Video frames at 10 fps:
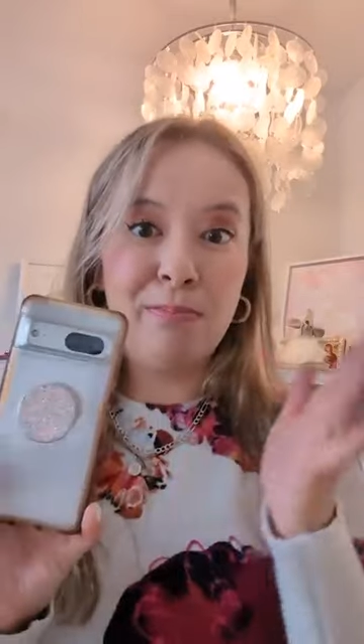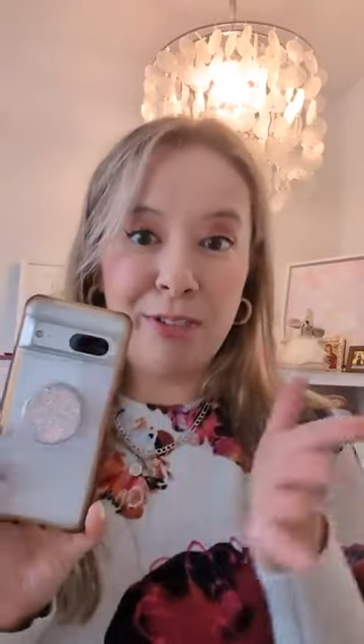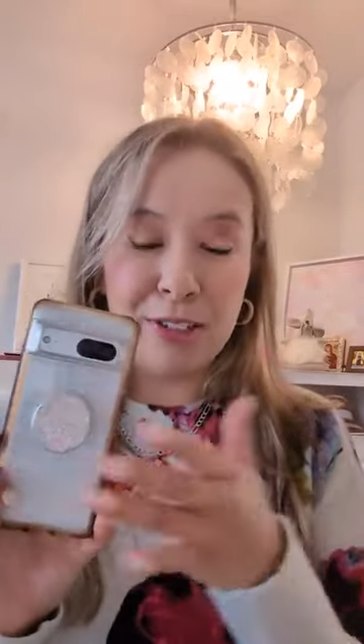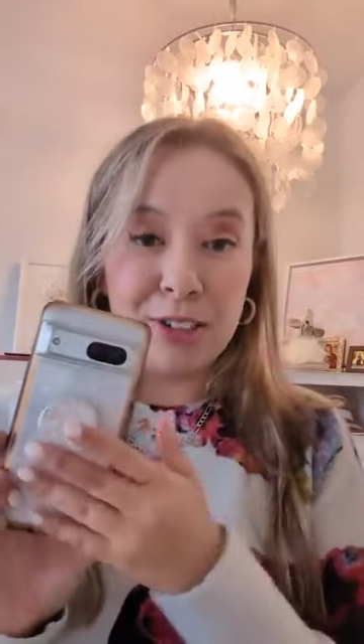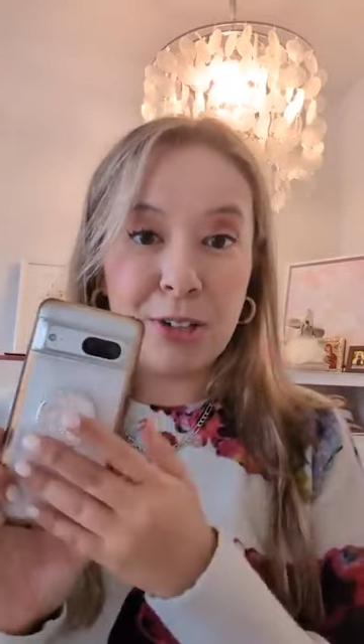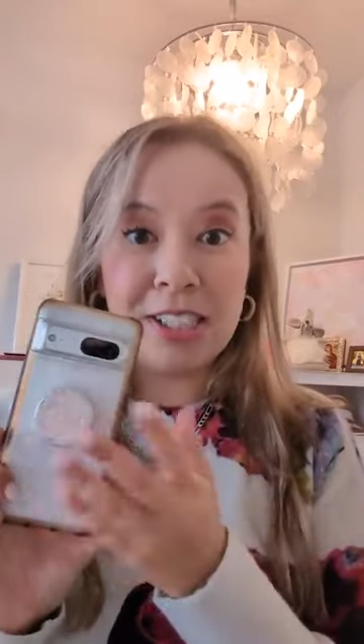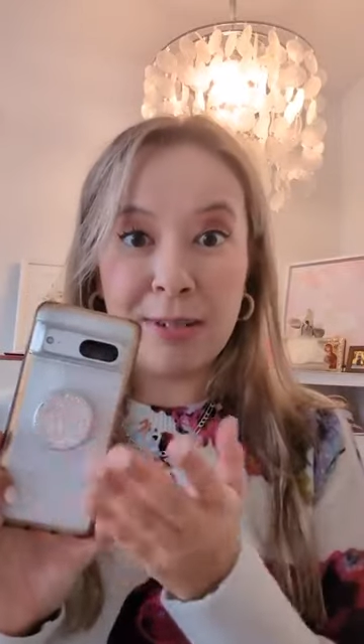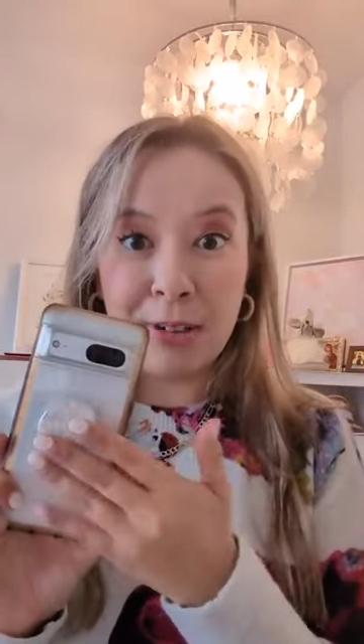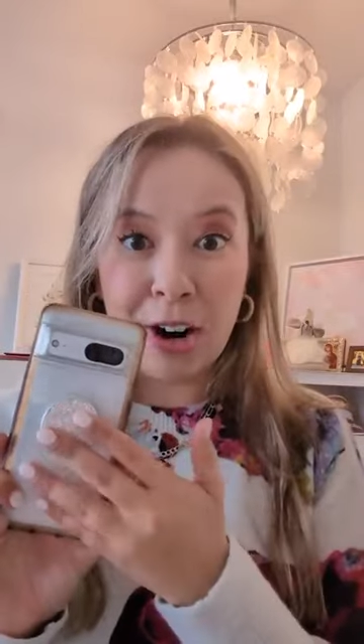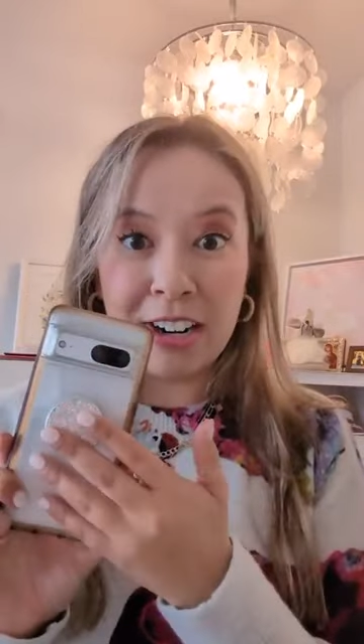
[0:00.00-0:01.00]
There's no
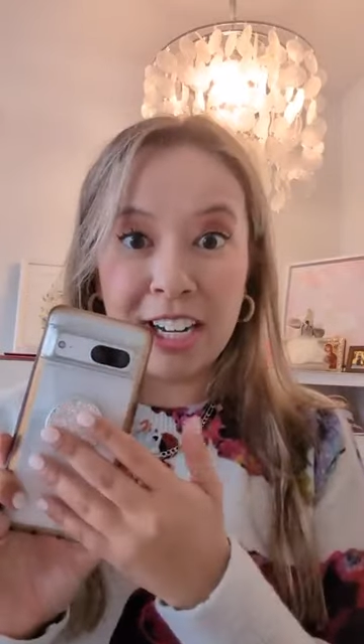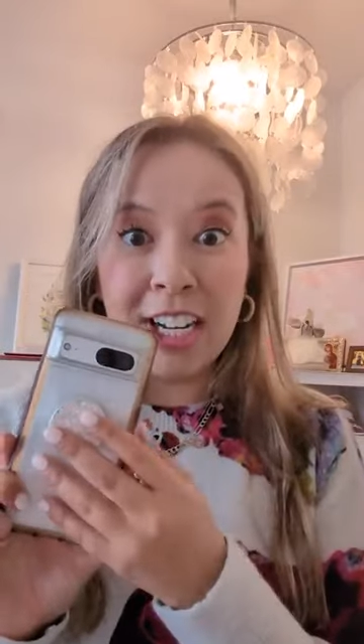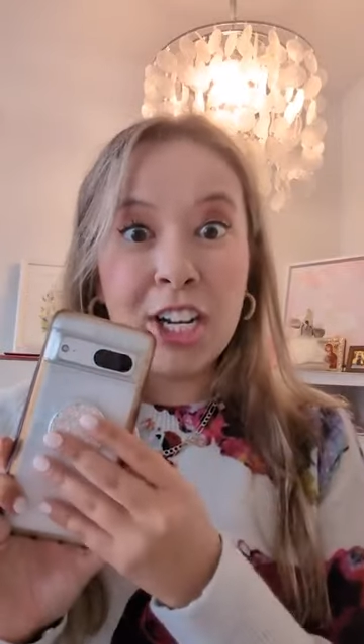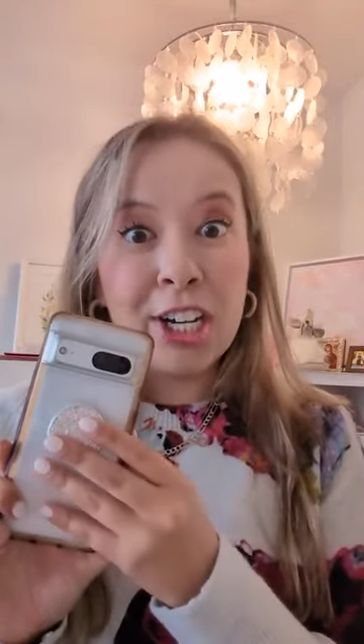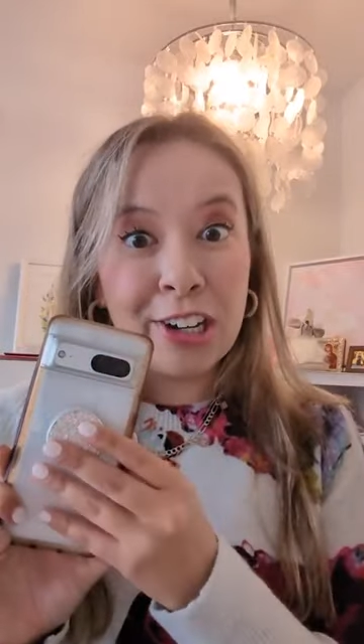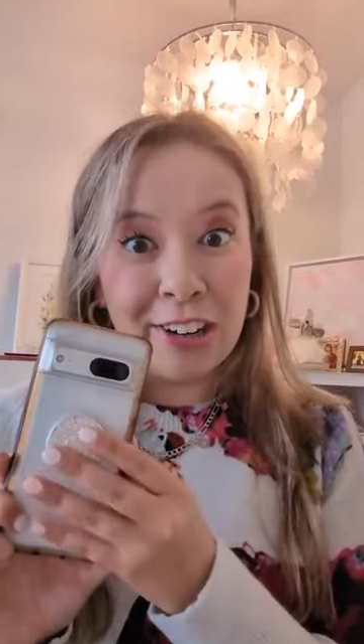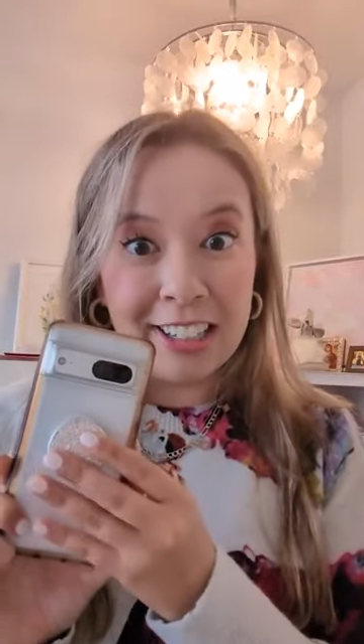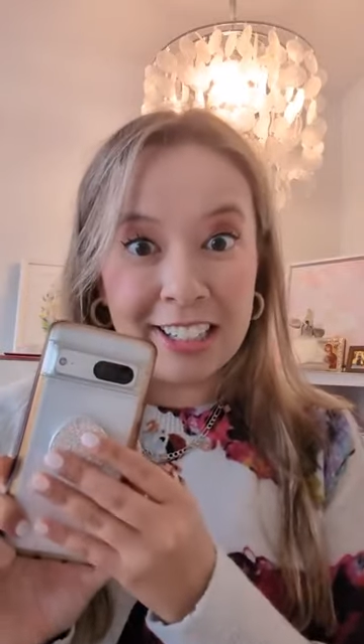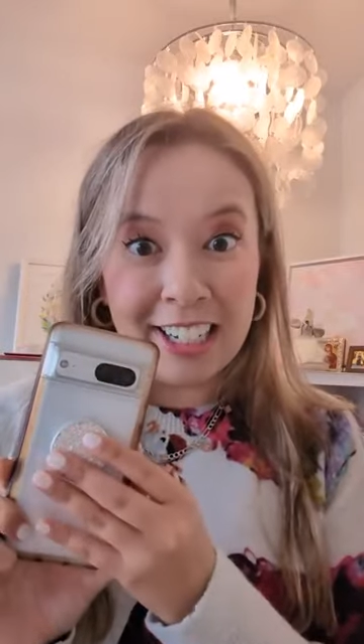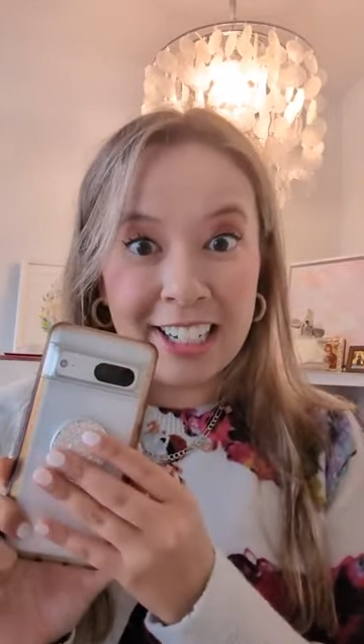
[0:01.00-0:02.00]
SIM card
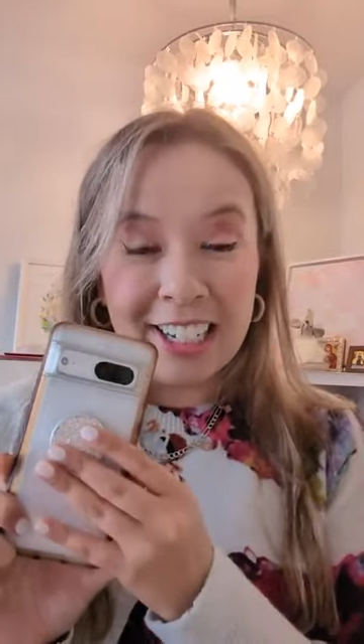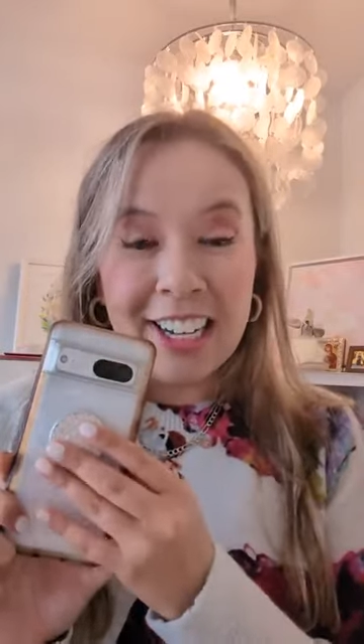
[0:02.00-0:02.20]
currently.